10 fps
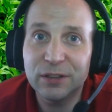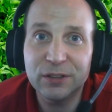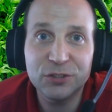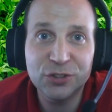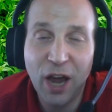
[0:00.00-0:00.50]

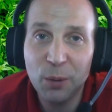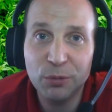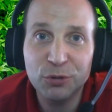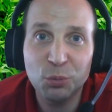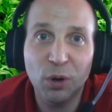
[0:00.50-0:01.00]
chat
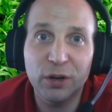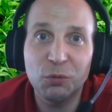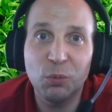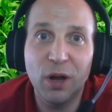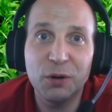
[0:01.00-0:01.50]
with you
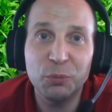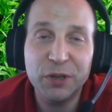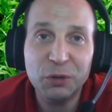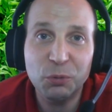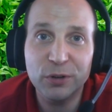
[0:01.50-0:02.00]
one-on-one. -on -one. We
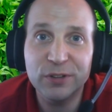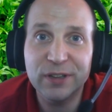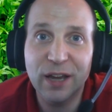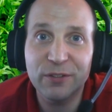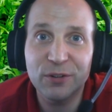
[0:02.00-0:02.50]
can work
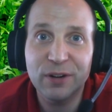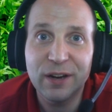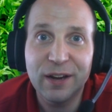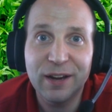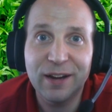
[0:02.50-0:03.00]
together
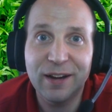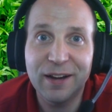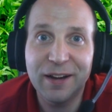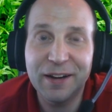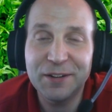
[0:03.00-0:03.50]

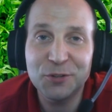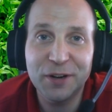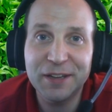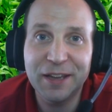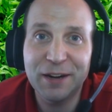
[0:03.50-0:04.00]
uh, and then try
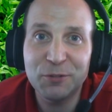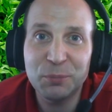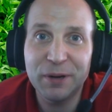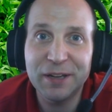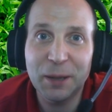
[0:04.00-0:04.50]
to get
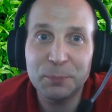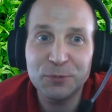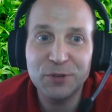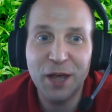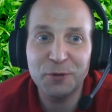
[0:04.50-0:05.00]
everybody up
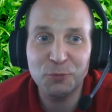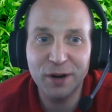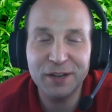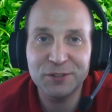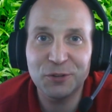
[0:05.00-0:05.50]
and
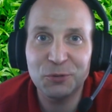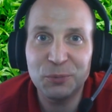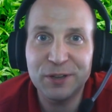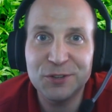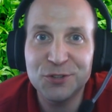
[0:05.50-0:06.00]
running so that
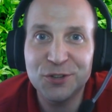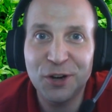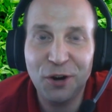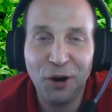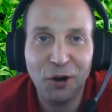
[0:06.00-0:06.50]
we can
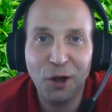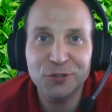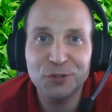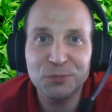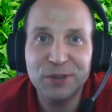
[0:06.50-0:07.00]
share our
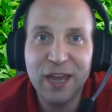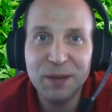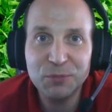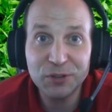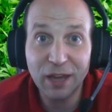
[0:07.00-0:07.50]
awesome
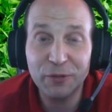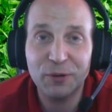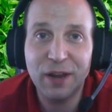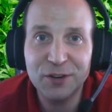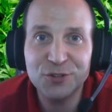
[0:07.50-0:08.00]
game
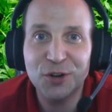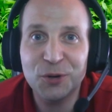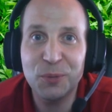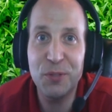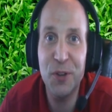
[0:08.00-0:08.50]
together and share it with the